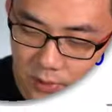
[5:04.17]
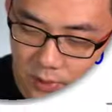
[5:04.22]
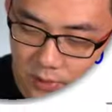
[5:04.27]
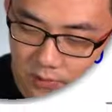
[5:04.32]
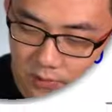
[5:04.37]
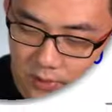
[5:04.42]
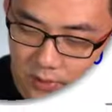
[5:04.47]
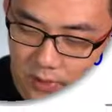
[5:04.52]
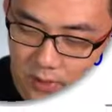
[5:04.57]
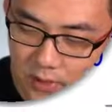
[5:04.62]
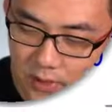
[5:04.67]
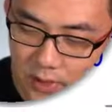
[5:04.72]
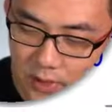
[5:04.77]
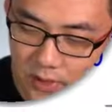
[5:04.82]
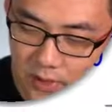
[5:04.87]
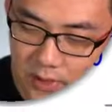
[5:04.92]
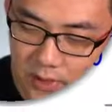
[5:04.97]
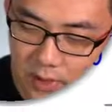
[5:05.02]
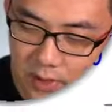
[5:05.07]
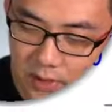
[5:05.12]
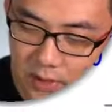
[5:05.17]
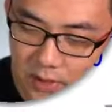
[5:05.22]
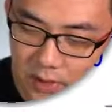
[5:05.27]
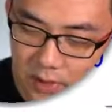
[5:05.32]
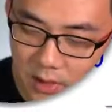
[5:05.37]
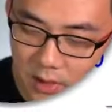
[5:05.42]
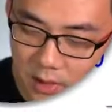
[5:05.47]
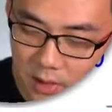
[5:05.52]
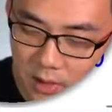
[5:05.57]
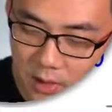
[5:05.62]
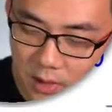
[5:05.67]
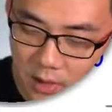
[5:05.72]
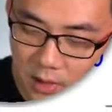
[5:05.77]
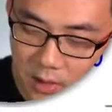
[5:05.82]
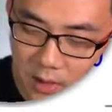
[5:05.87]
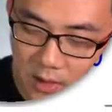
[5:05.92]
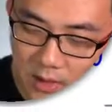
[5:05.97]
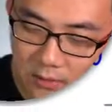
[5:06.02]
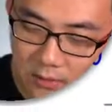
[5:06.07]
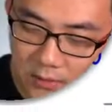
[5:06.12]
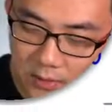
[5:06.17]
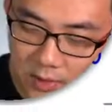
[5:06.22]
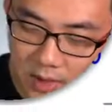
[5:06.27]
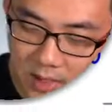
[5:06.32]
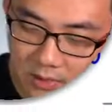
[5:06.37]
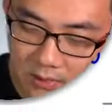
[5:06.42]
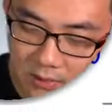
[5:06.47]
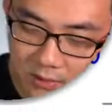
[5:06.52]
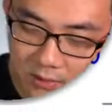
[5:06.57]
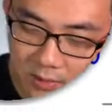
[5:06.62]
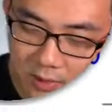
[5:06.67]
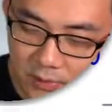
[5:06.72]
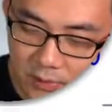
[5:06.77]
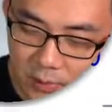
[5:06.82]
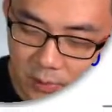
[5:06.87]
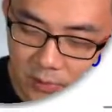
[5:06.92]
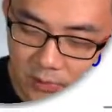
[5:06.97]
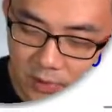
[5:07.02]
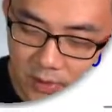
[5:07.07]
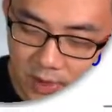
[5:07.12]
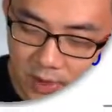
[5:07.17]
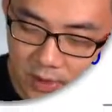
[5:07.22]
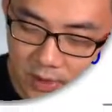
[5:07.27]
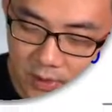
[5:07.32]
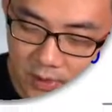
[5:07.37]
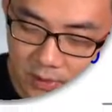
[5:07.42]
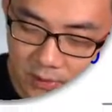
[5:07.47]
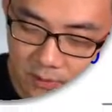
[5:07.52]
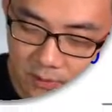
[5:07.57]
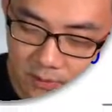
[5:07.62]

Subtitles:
inverse as such. That will be f inverse both sides.